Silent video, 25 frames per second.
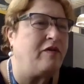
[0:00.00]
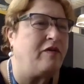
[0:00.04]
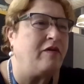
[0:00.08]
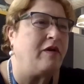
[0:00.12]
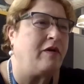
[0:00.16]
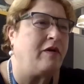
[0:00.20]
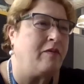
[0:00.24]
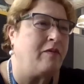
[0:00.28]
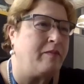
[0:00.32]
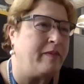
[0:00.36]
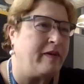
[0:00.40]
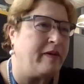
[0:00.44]
you
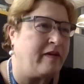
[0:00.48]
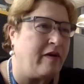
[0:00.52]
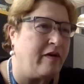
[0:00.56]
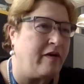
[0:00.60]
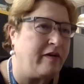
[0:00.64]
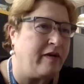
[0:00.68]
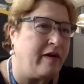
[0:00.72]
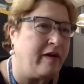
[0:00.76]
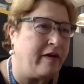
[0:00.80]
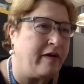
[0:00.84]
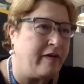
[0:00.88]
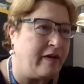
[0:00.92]
know, but are
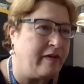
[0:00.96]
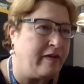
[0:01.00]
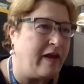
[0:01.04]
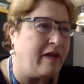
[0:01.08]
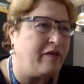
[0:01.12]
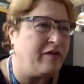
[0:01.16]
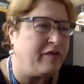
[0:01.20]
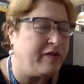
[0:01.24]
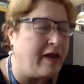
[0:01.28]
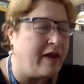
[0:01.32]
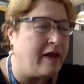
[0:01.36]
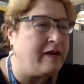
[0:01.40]
there and they
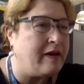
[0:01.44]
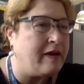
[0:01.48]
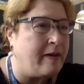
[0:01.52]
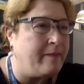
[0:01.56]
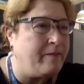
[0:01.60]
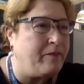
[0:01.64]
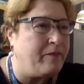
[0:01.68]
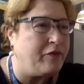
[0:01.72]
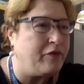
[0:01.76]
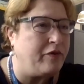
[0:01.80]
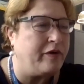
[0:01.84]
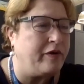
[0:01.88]
stand
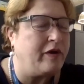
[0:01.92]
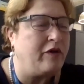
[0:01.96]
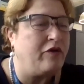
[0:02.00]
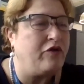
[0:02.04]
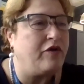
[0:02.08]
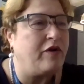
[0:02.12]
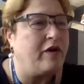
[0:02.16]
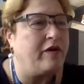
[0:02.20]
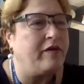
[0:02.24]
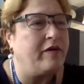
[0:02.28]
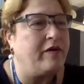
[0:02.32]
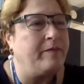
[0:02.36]
up for each
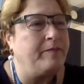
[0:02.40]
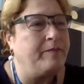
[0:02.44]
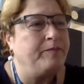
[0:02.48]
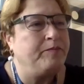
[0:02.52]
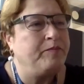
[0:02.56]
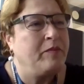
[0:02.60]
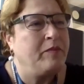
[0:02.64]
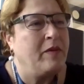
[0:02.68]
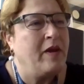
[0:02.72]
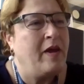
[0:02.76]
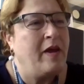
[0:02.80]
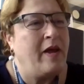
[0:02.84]
other,
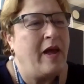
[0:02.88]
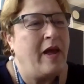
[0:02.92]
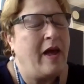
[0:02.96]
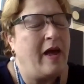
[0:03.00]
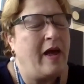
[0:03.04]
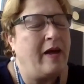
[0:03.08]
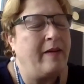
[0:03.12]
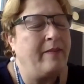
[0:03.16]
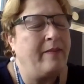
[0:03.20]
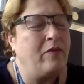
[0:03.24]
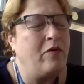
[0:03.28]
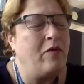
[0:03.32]

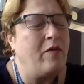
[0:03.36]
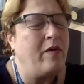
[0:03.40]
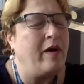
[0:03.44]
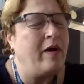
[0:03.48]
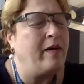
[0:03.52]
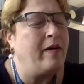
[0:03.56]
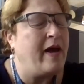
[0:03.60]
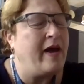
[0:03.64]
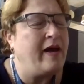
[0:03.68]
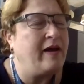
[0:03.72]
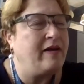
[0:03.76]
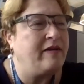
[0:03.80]
who
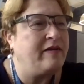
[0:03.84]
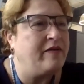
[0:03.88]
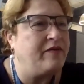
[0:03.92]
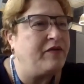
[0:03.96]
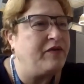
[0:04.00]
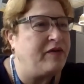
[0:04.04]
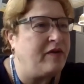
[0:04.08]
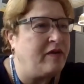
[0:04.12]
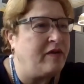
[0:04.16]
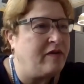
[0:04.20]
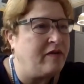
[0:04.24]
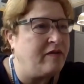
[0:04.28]
are active
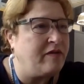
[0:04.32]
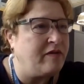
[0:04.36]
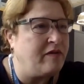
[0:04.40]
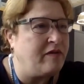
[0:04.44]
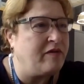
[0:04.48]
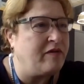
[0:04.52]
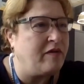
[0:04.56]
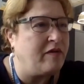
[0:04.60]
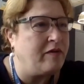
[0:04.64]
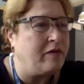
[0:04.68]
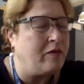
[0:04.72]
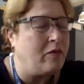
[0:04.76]

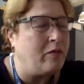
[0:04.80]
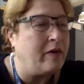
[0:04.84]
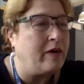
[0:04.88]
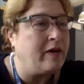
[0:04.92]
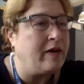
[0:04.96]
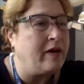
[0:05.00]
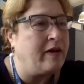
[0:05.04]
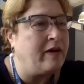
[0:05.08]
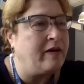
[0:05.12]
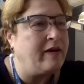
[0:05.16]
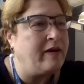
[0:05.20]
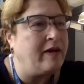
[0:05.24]
citizens in the world.
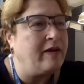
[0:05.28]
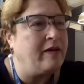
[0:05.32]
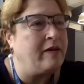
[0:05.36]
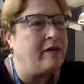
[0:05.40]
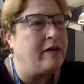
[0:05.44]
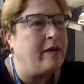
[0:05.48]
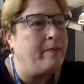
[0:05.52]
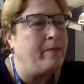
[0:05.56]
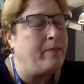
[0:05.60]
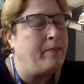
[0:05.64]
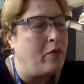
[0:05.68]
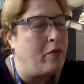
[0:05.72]
And I think
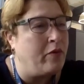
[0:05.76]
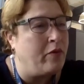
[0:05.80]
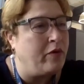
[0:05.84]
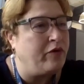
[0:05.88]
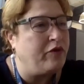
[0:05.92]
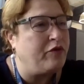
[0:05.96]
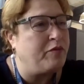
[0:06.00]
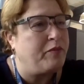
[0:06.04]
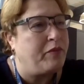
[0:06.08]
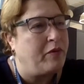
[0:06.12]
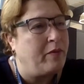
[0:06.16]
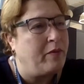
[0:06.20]
the
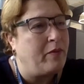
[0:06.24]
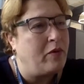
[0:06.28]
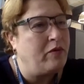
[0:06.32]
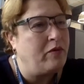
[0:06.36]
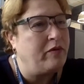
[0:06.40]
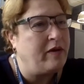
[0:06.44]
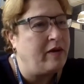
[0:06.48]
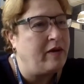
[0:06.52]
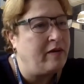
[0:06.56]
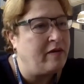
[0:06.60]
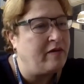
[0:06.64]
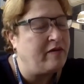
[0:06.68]
boards
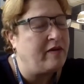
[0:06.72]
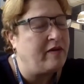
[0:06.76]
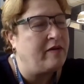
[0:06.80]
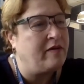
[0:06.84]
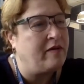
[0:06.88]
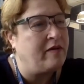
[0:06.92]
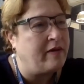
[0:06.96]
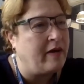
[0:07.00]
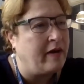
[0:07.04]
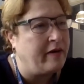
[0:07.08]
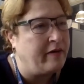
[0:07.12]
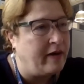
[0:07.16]
promoting this and the
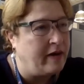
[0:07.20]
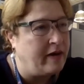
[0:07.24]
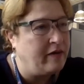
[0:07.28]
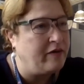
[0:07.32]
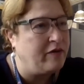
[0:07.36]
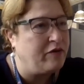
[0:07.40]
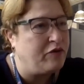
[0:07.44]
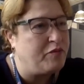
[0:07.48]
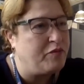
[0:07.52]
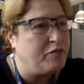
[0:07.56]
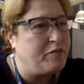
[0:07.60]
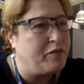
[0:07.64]

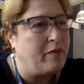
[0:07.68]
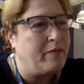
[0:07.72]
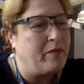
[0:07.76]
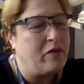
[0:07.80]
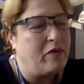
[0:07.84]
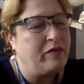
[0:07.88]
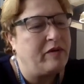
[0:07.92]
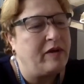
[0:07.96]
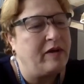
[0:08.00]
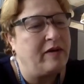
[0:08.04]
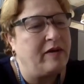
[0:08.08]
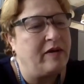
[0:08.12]
directors
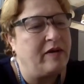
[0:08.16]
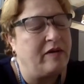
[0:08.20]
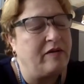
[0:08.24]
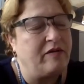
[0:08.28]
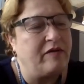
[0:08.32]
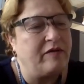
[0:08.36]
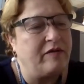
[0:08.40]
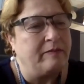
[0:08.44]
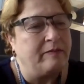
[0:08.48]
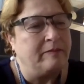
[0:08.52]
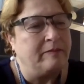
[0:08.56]
promoting this,